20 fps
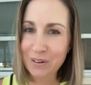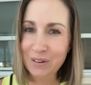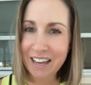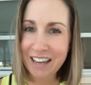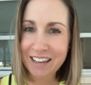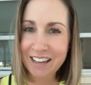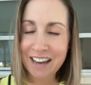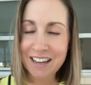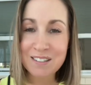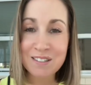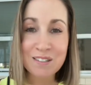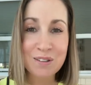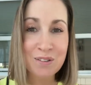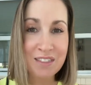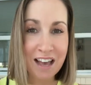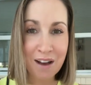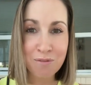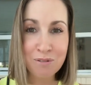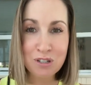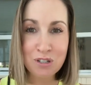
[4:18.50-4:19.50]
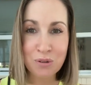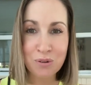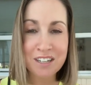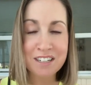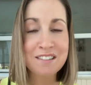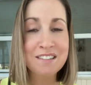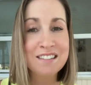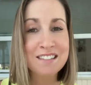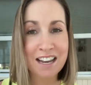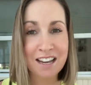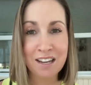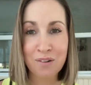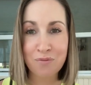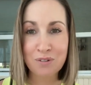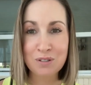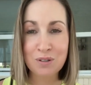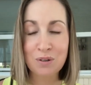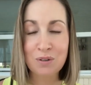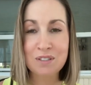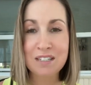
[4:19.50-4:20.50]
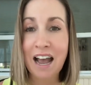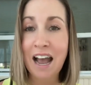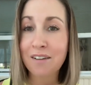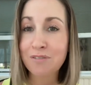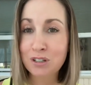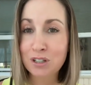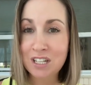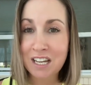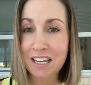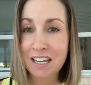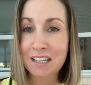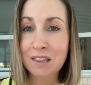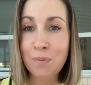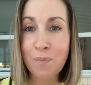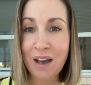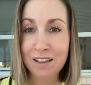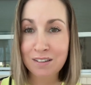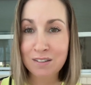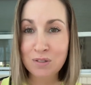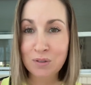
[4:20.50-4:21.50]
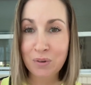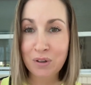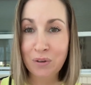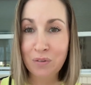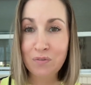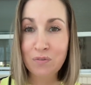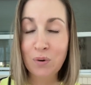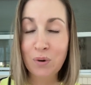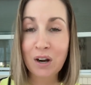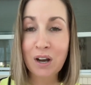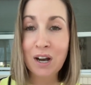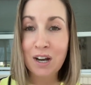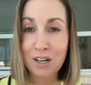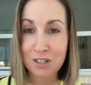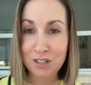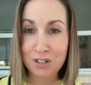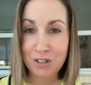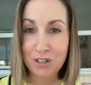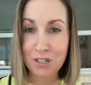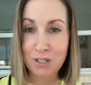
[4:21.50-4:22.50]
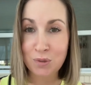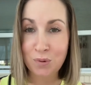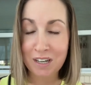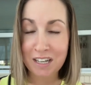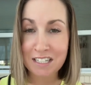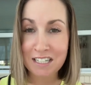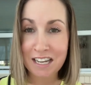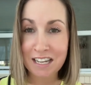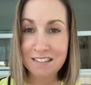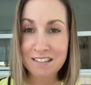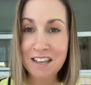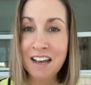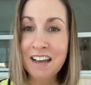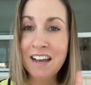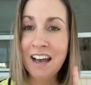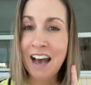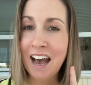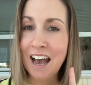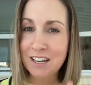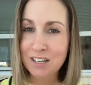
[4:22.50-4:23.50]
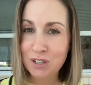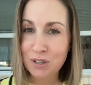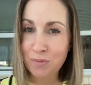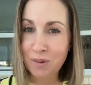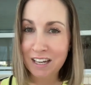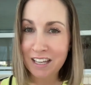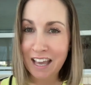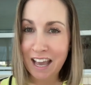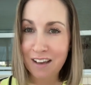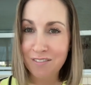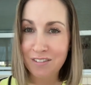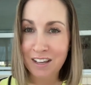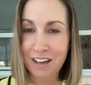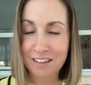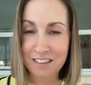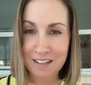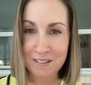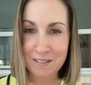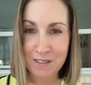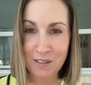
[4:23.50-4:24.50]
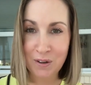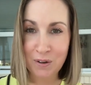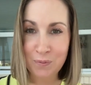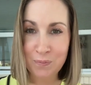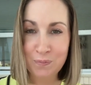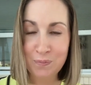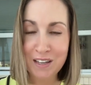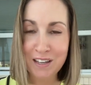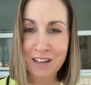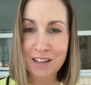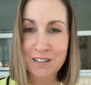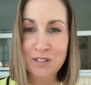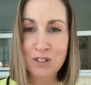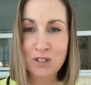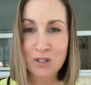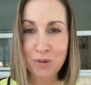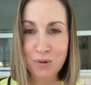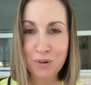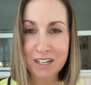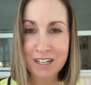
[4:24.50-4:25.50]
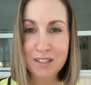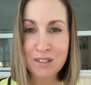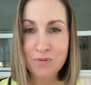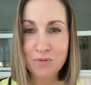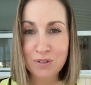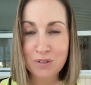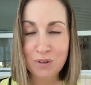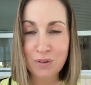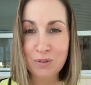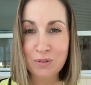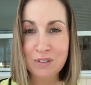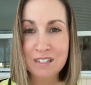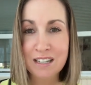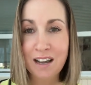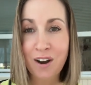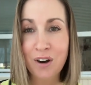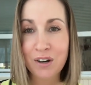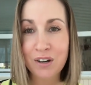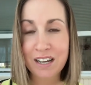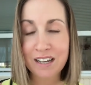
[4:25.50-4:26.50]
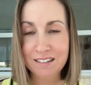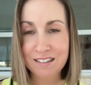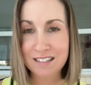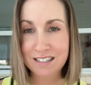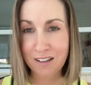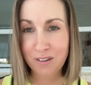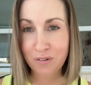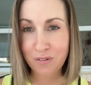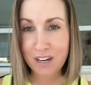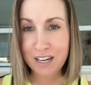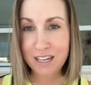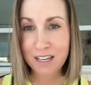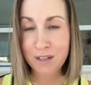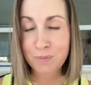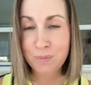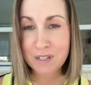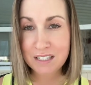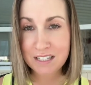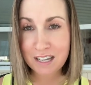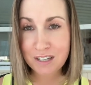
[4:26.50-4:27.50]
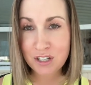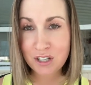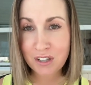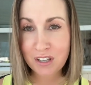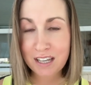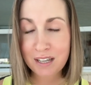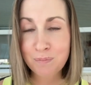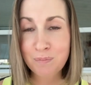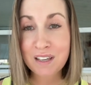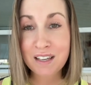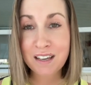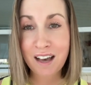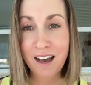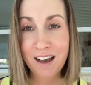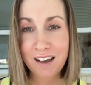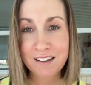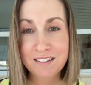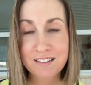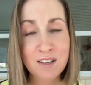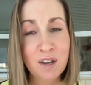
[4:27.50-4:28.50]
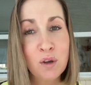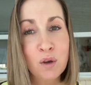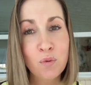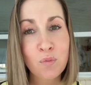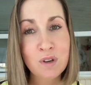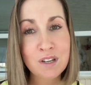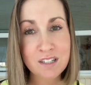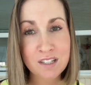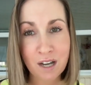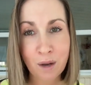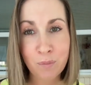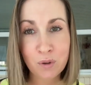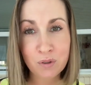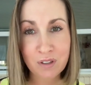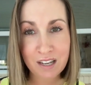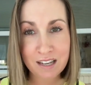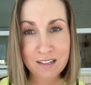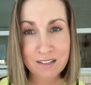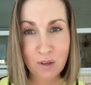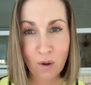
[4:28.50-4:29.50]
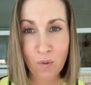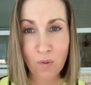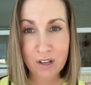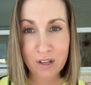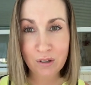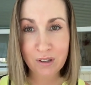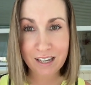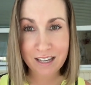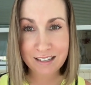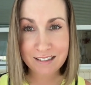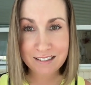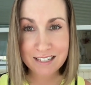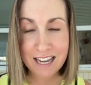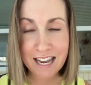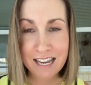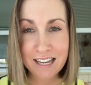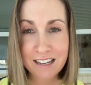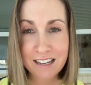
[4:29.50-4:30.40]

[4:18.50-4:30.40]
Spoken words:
guys, so that was Jordan's second results after taking the balance oil for 120 days. I do want to caveat this though, because Jordan's results are accelerated potentially because we doubled his oil intake.